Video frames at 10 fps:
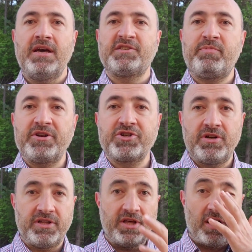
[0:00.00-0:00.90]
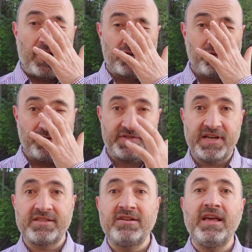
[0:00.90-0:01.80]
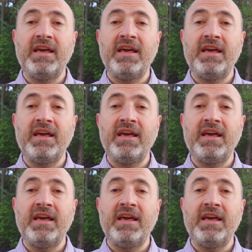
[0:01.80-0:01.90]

especially the automotive sector,